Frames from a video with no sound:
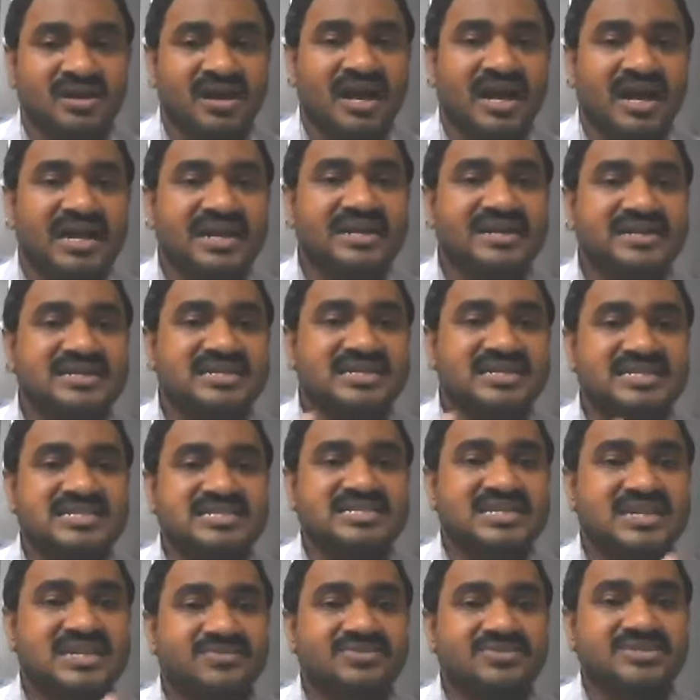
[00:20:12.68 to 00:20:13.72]
and he
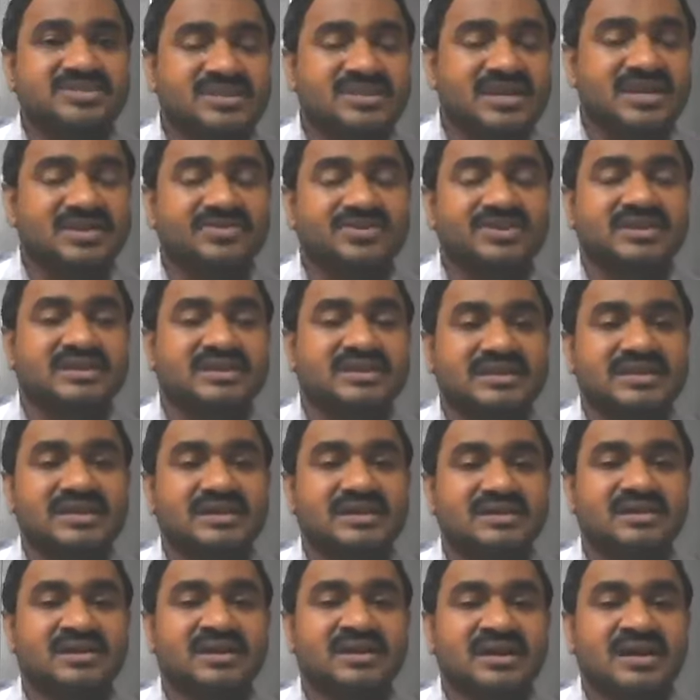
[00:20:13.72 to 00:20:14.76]
distinguished
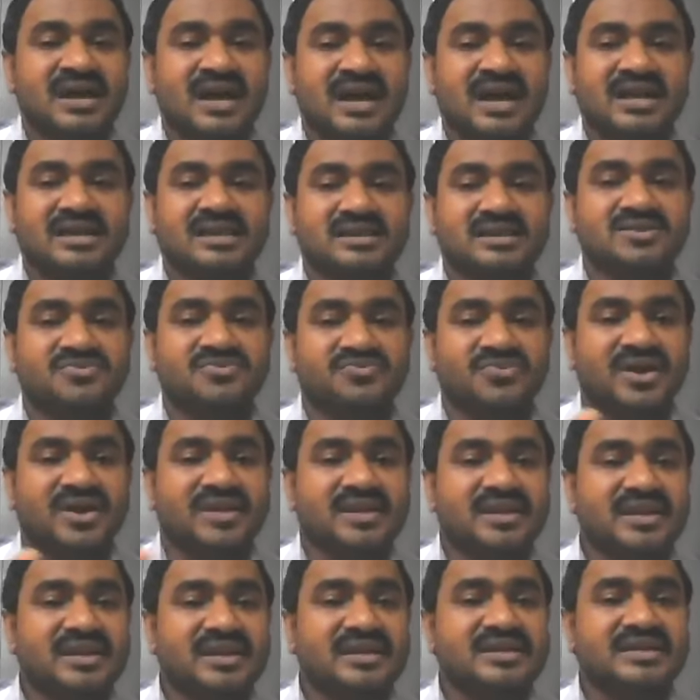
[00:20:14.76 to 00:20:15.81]
everything, and he
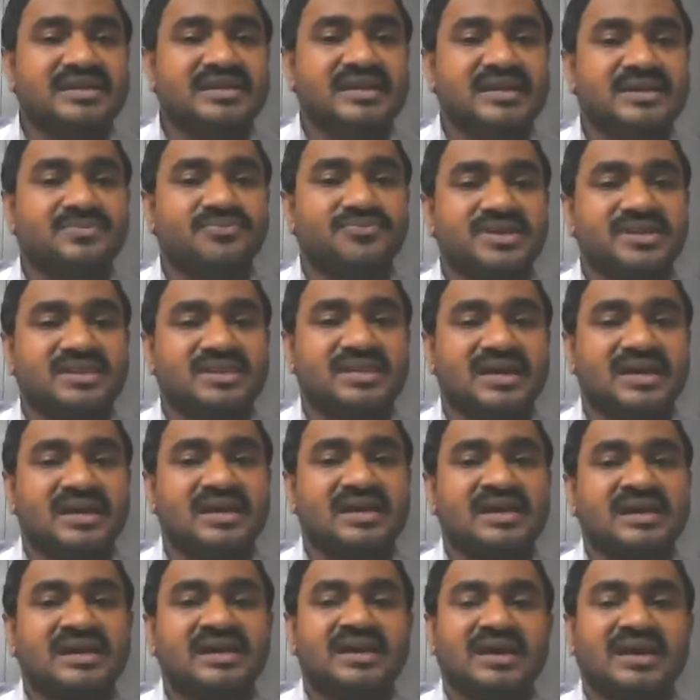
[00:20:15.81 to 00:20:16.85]
finally came with
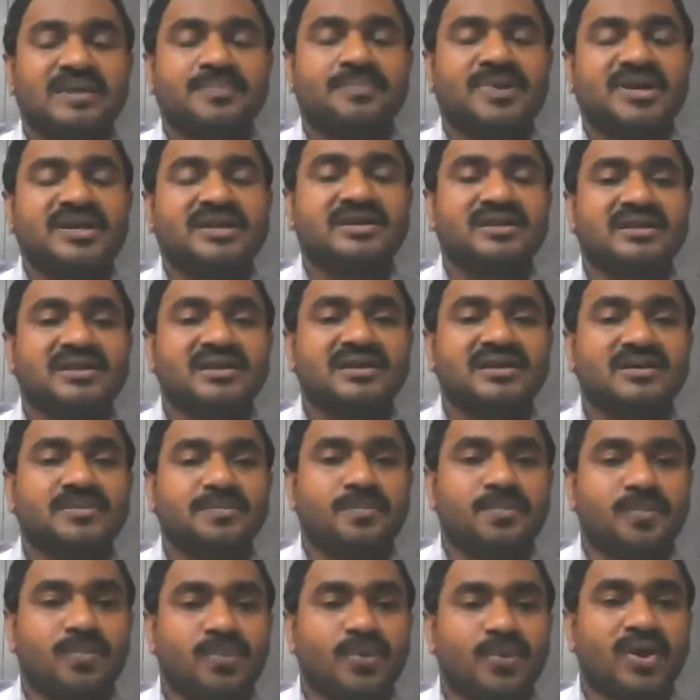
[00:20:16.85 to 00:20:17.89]
a particular
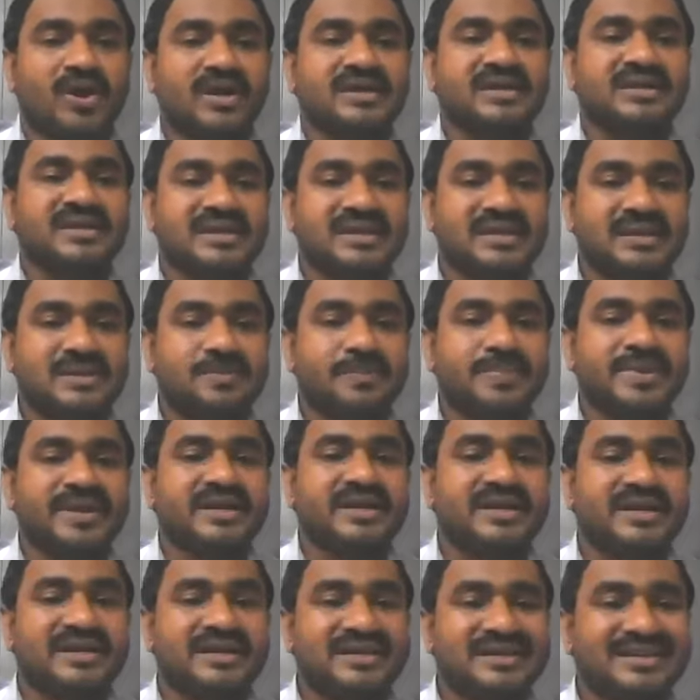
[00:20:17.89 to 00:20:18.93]
point
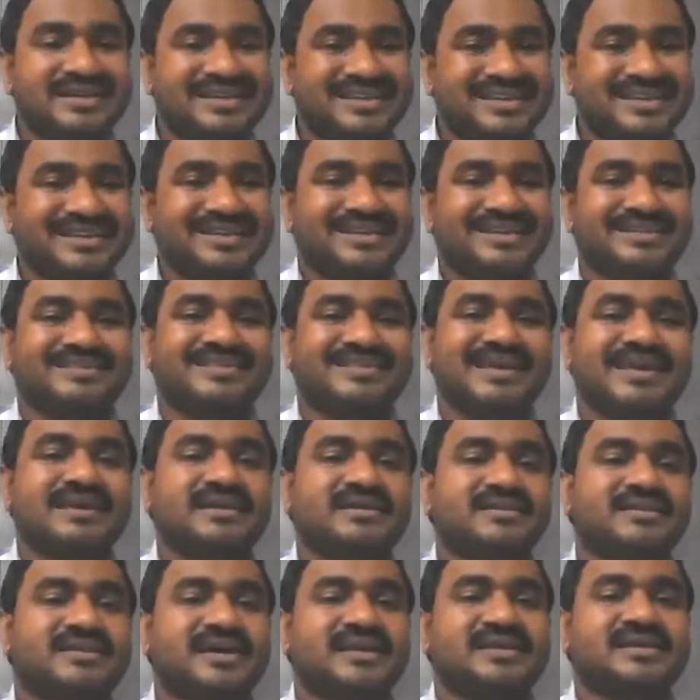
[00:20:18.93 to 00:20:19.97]
independent
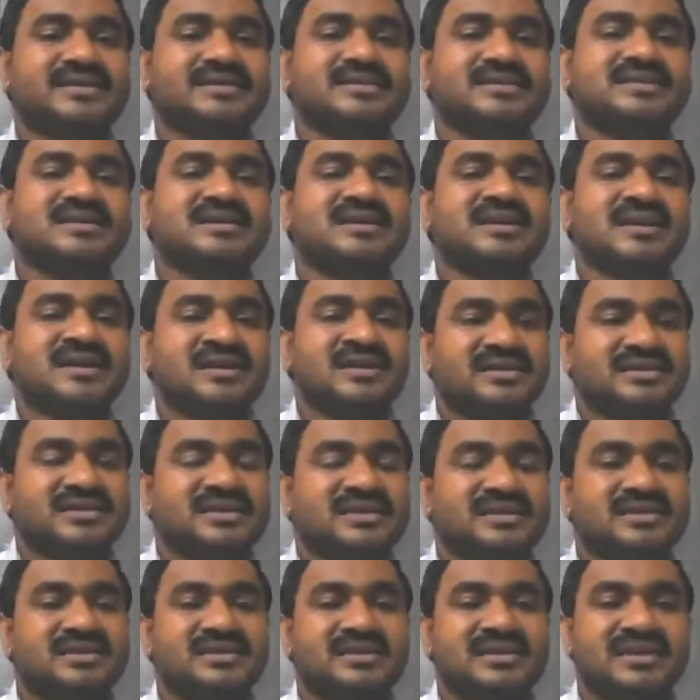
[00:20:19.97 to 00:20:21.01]
thing, that is
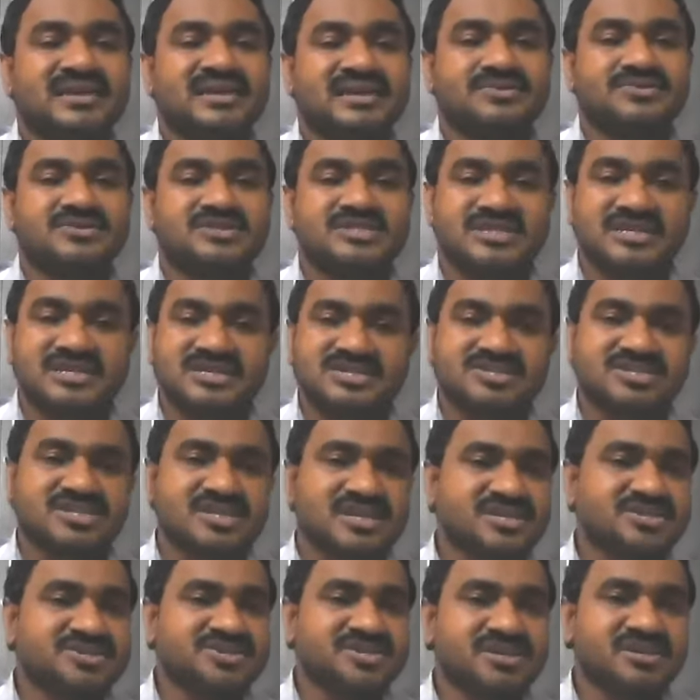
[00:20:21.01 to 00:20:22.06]
in a linguistic
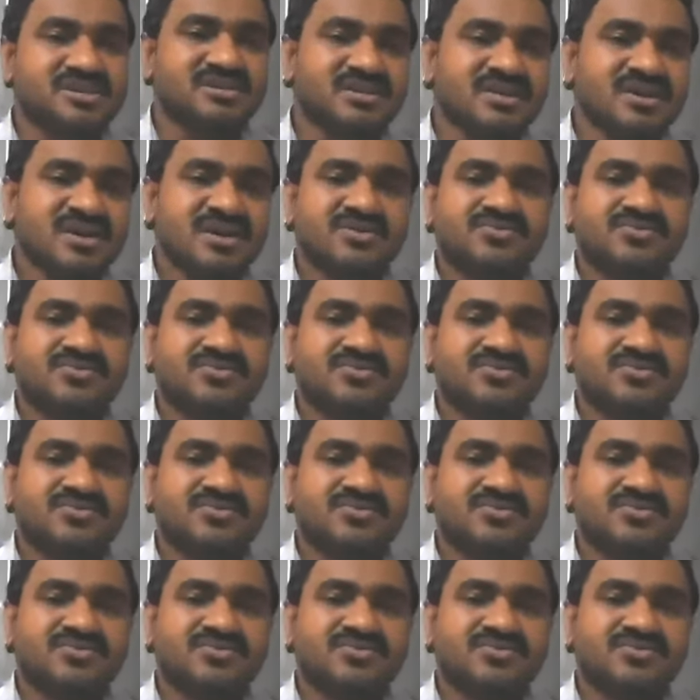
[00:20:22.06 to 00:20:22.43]
structure.